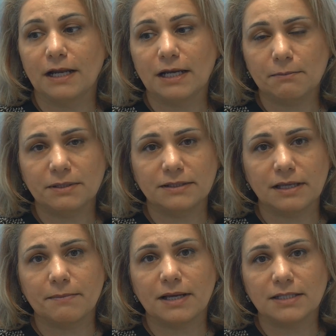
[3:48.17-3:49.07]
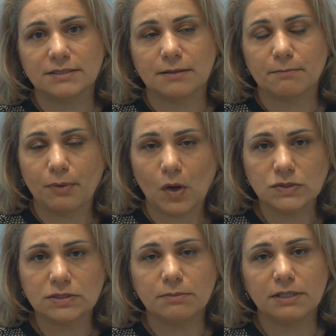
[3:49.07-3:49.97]
label them as a
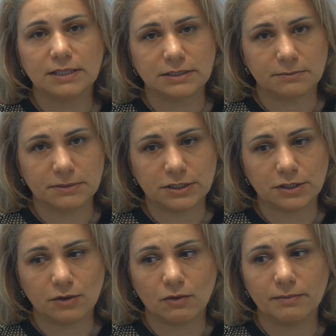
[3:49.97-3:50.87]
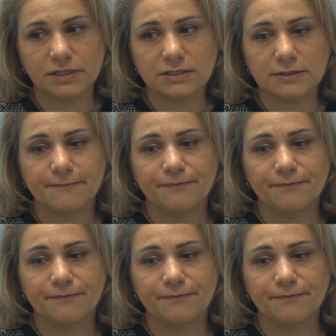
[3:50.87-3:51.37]
possible endometriomas.